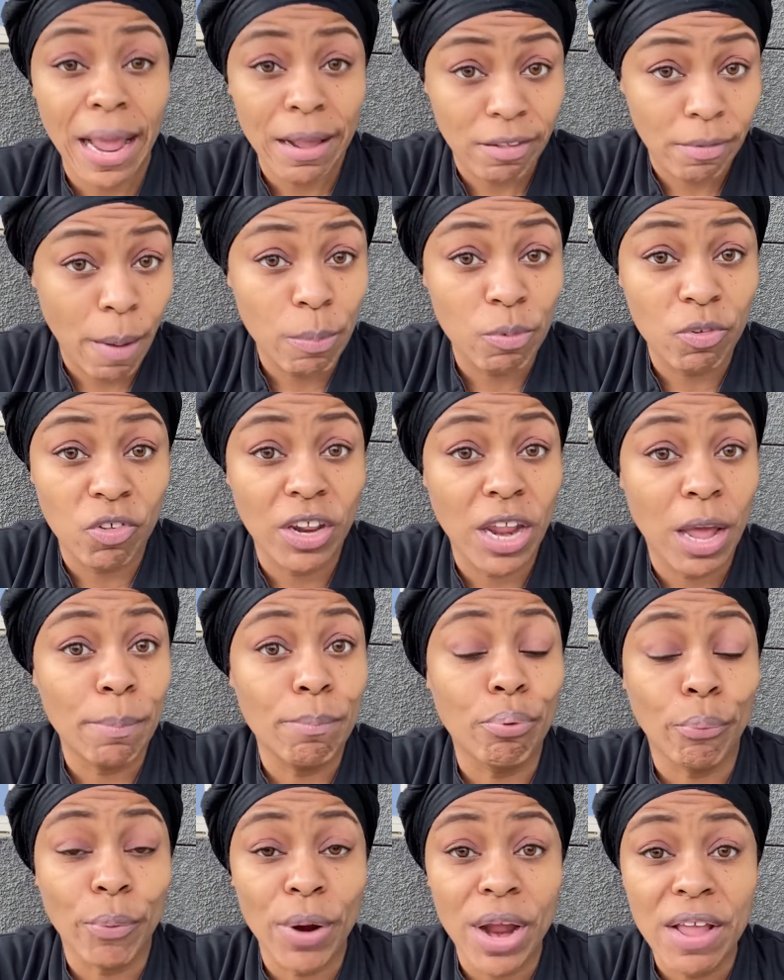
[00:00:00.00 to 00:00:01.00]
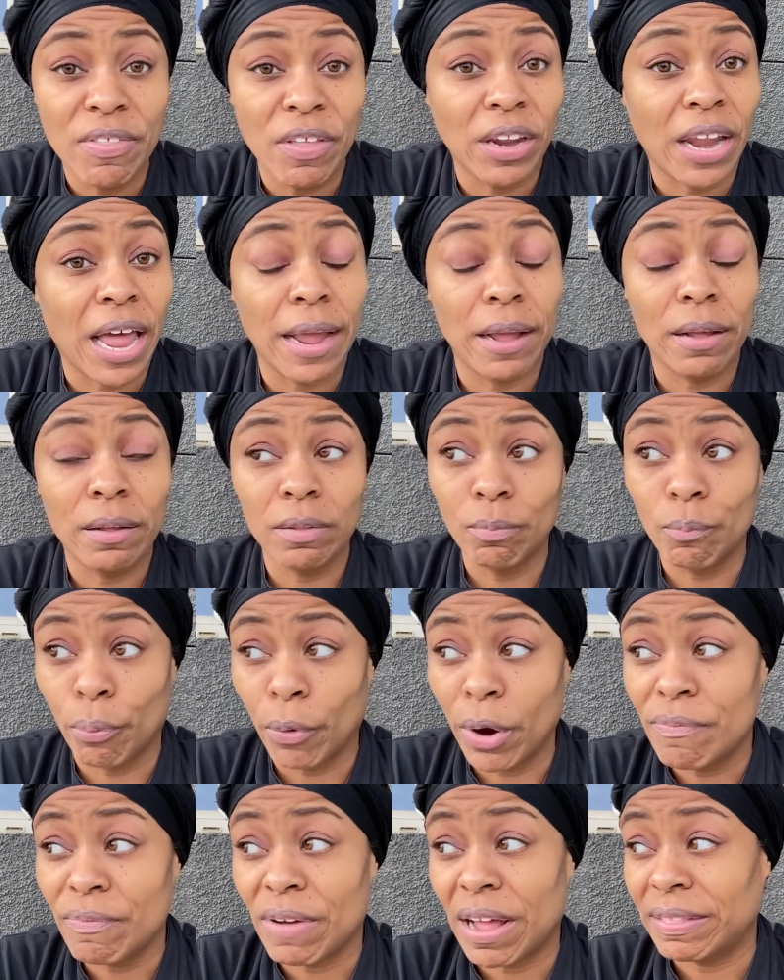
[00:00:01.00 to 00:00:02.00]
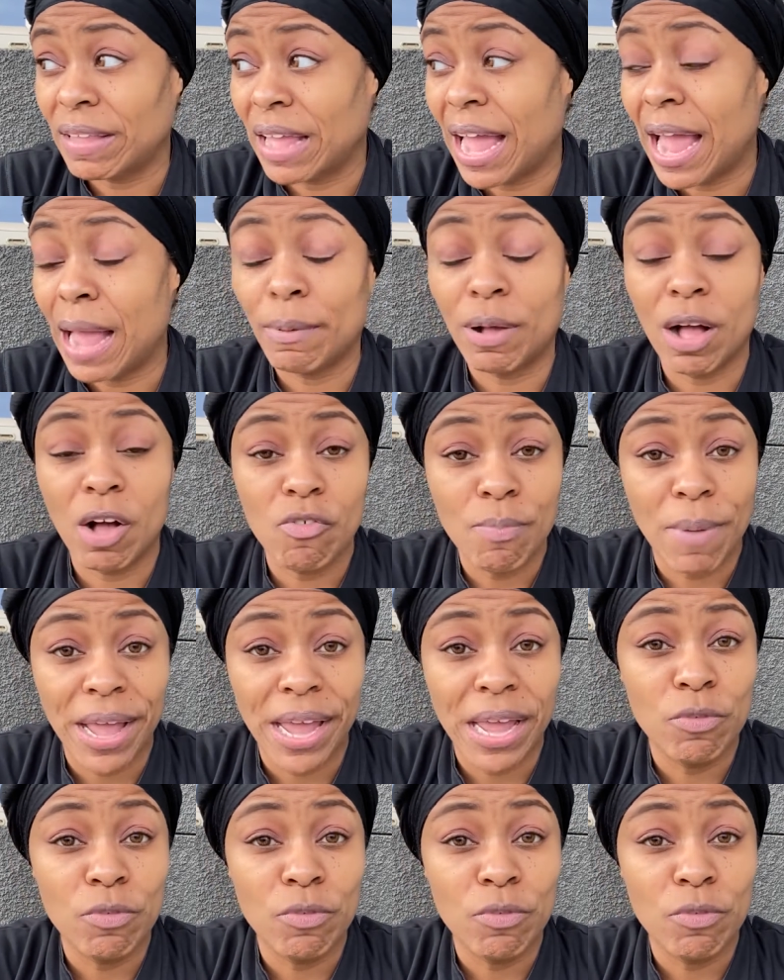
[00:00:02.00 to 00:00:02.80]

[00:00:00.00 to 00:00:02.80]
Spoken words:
Somebody was in there breathing like that. I had covered my head.